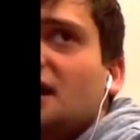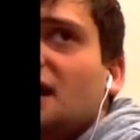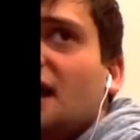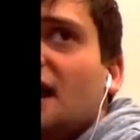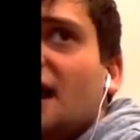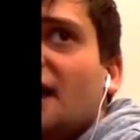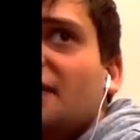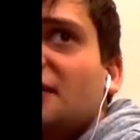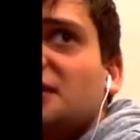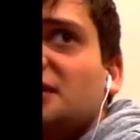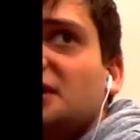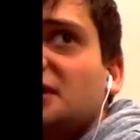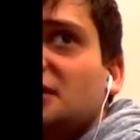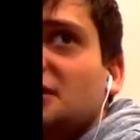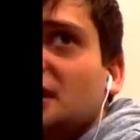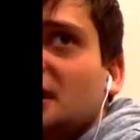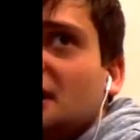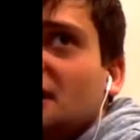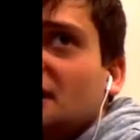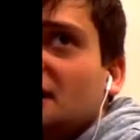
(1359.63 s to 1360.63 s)
that every single
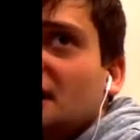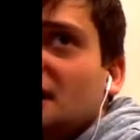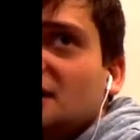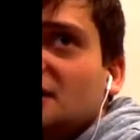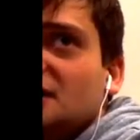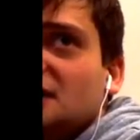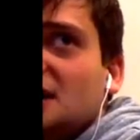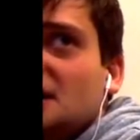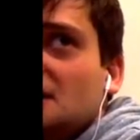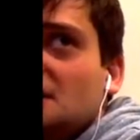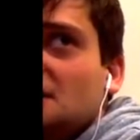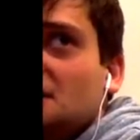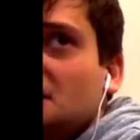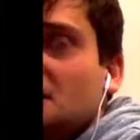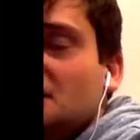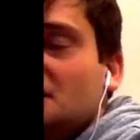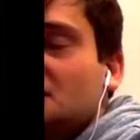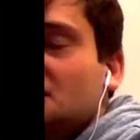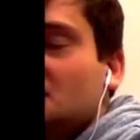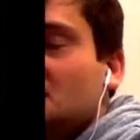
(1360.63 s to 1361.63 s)
year, and they just keep
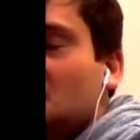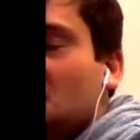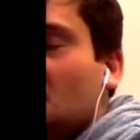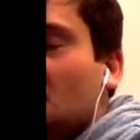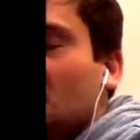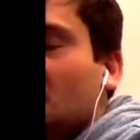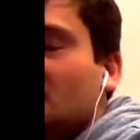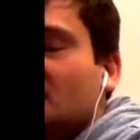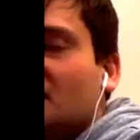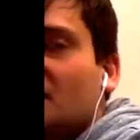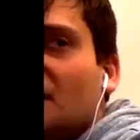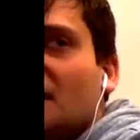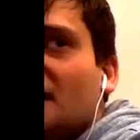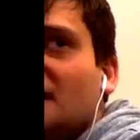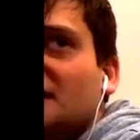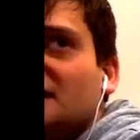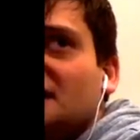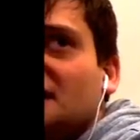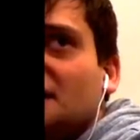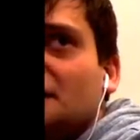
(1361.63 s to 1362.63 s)
going
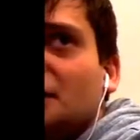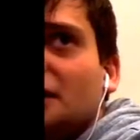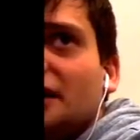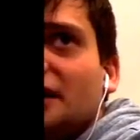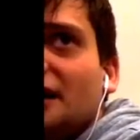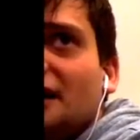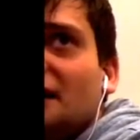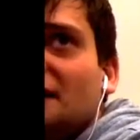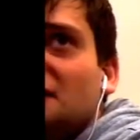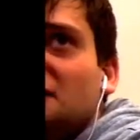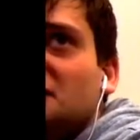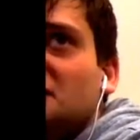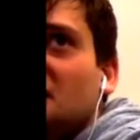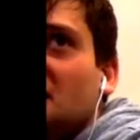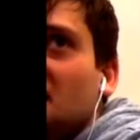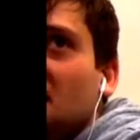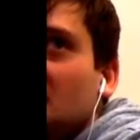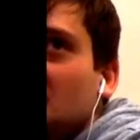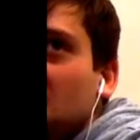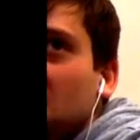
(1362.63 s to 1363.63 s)
crazy in the playoffs.
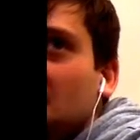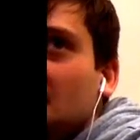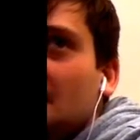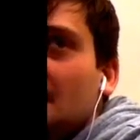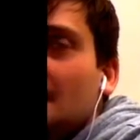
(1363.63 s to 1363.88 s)
So